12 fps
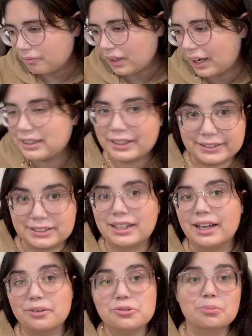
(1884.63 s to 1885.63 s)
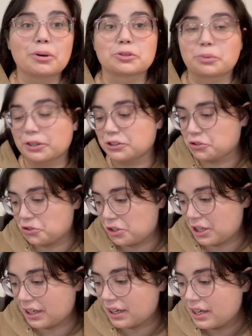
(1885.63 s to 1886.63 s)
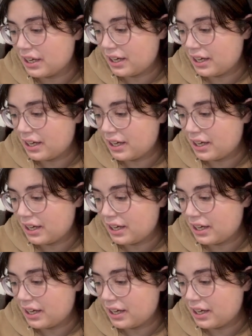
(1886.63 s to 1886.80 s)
I liked that. It was much more interesting.